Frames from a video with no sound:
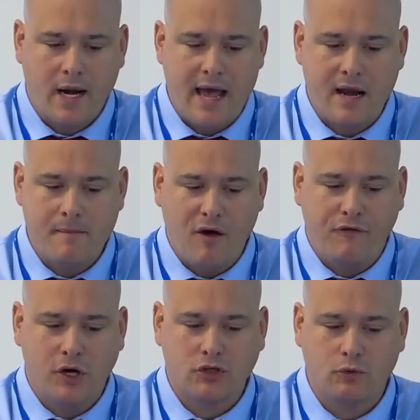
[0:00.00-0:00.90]
I had a
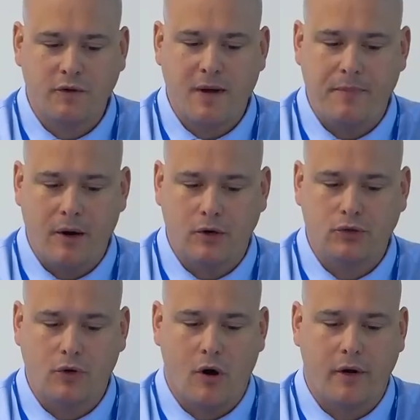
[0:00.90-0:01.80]
malfunction with my
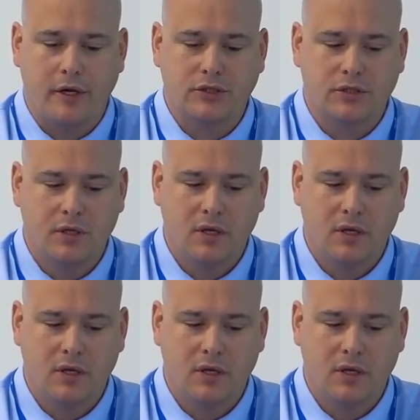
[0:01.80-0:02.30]
parachute harness